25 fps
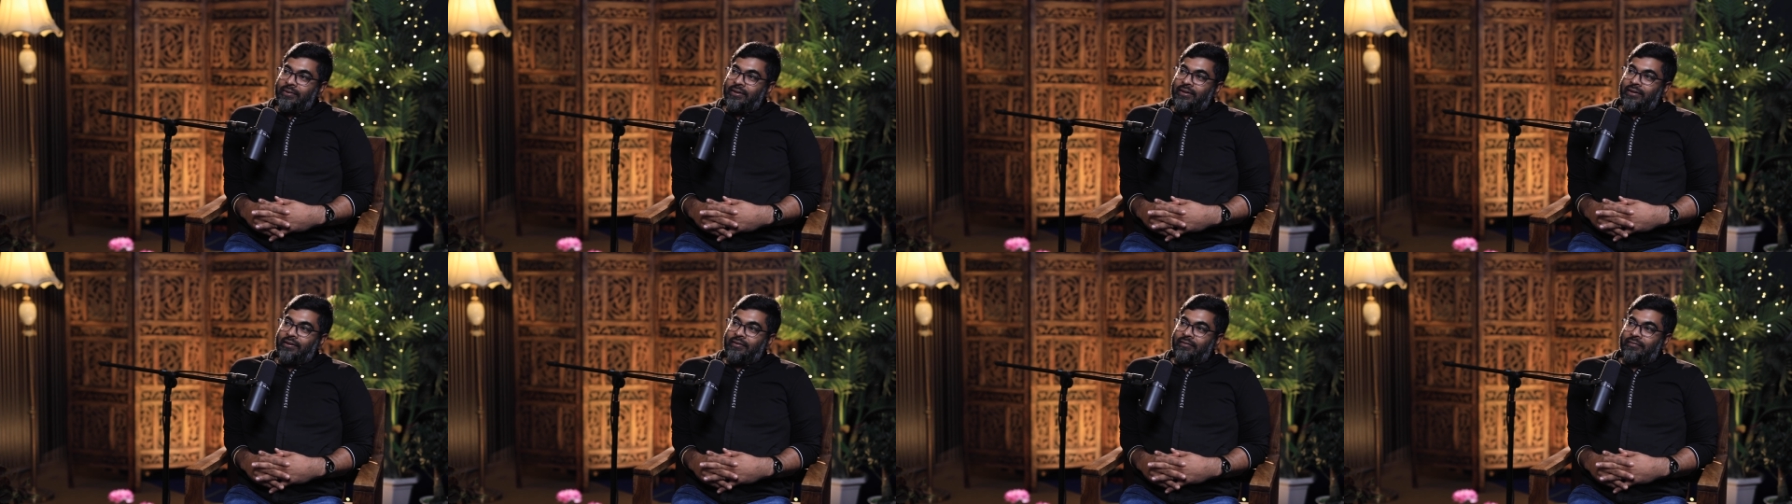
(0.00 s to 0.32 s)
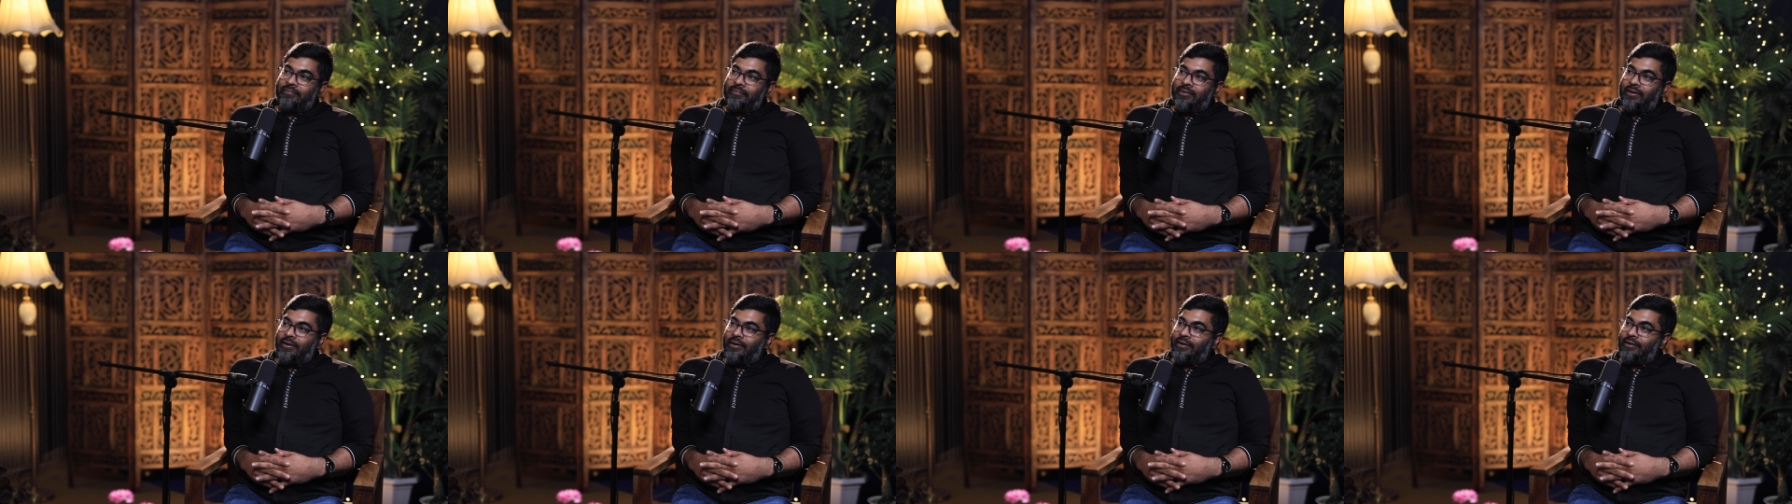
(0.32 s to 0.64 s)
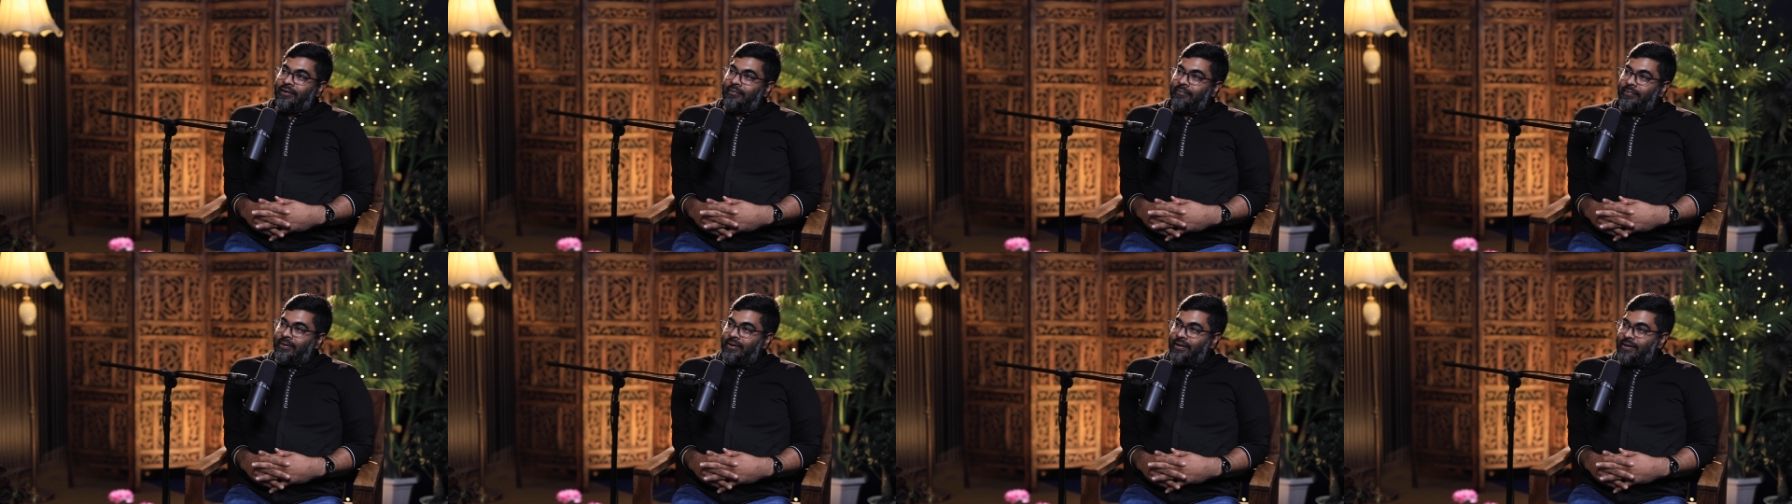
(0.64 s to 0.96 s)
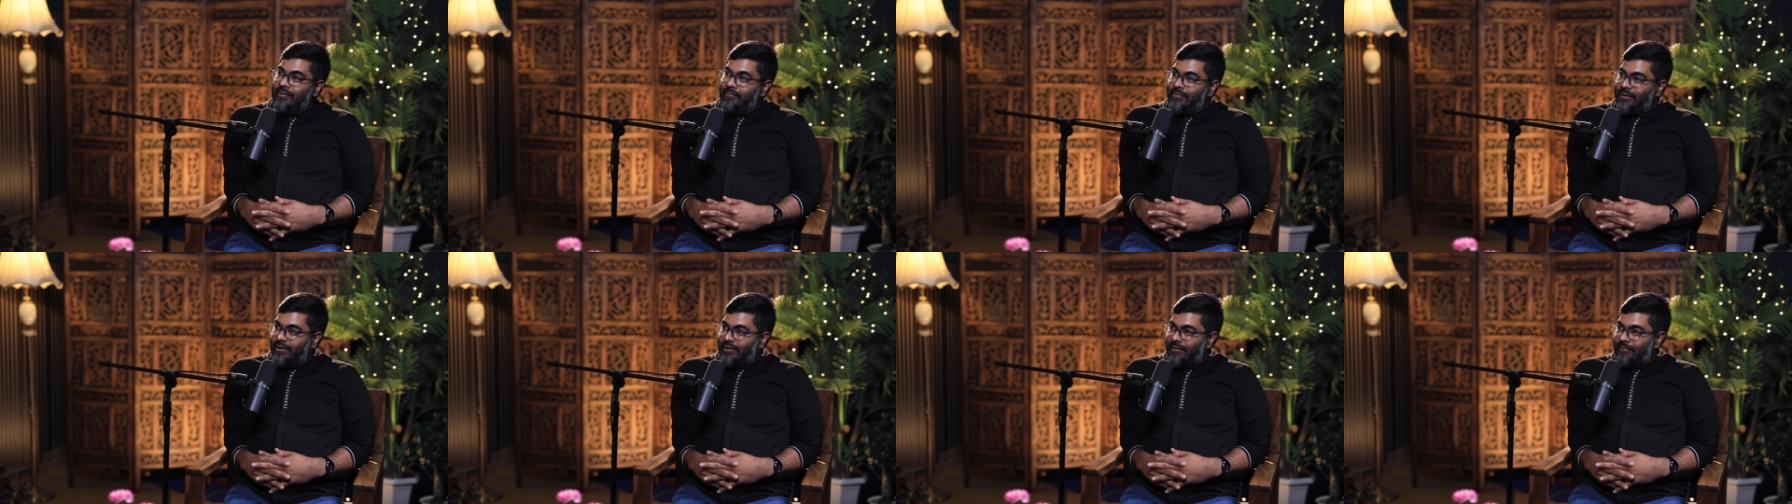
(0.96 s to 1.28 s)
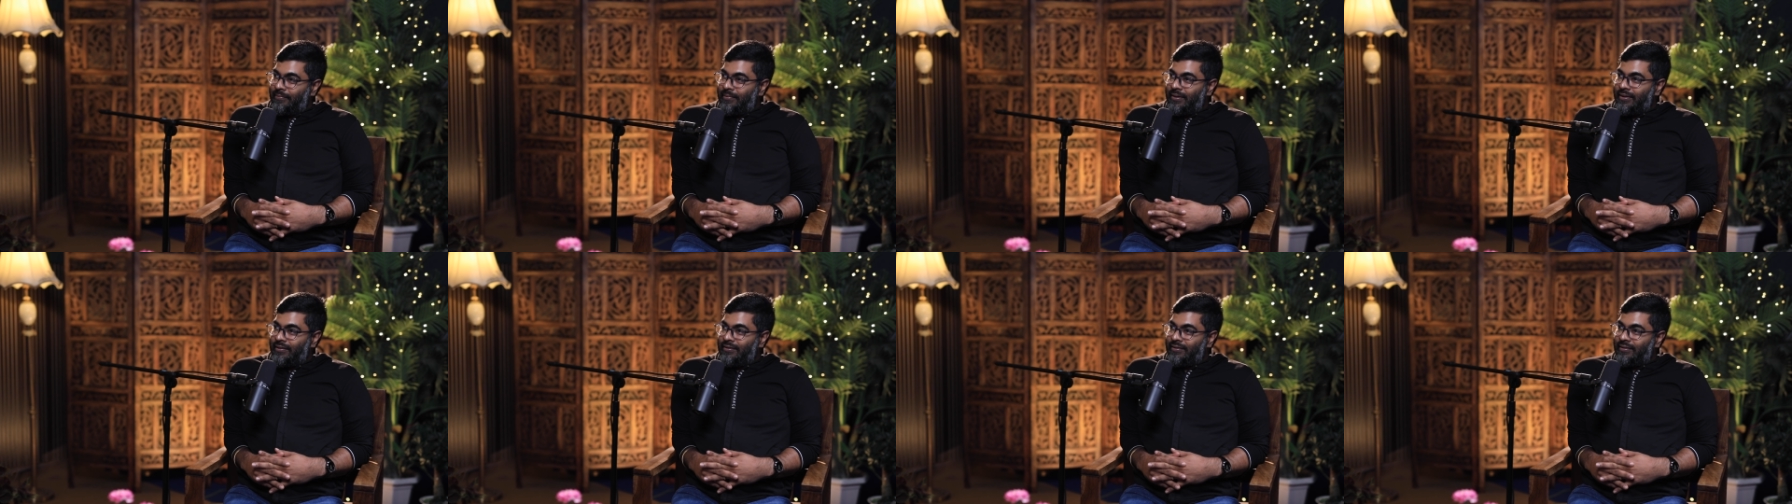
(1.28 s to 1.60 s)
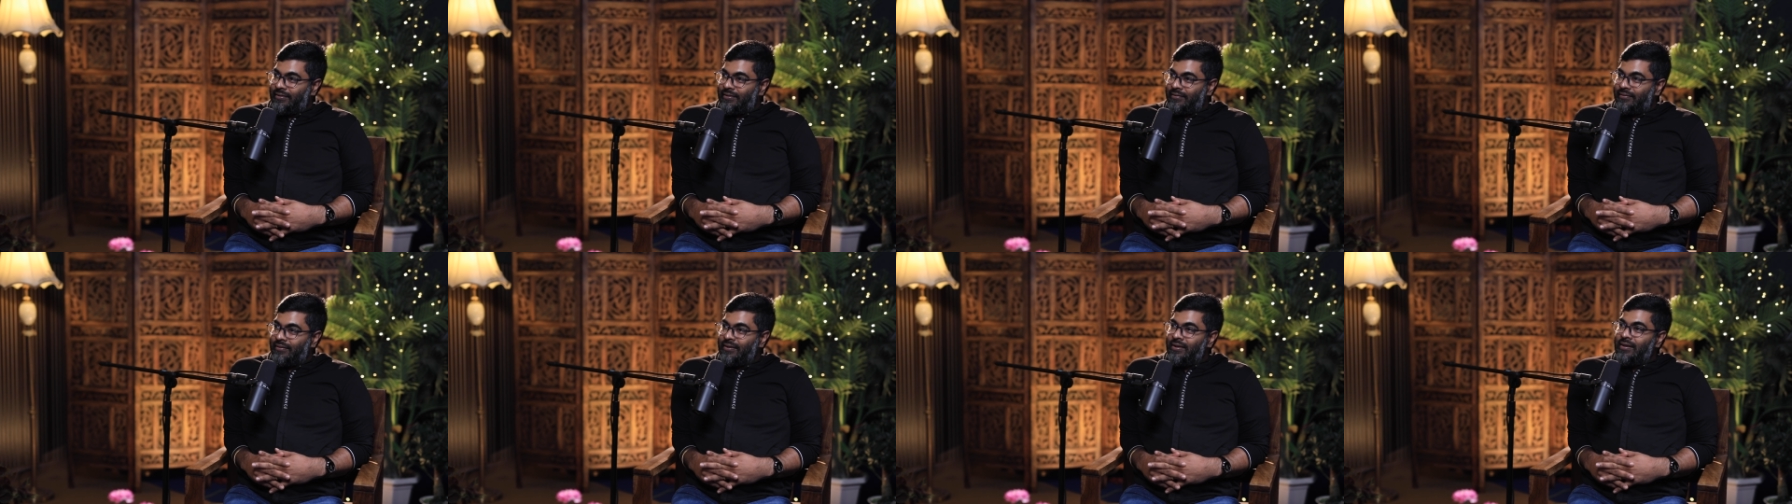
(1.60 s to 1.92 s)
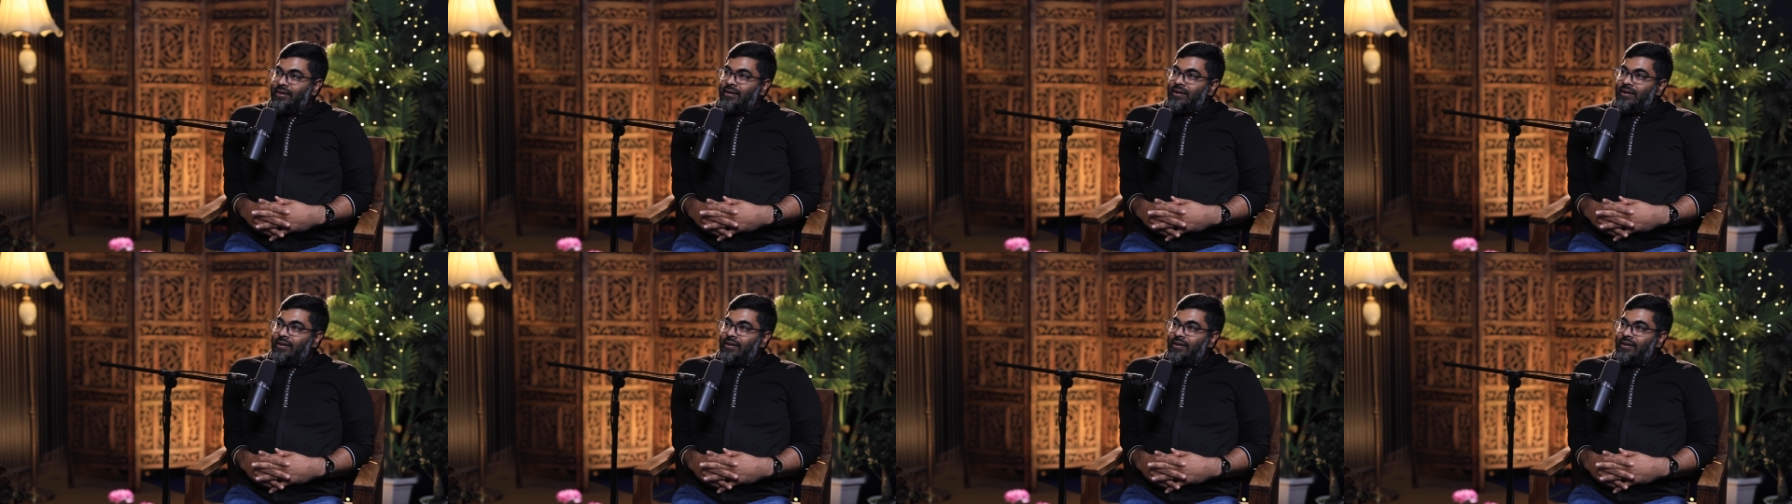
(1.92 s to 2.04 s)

be in small and medium enterprises,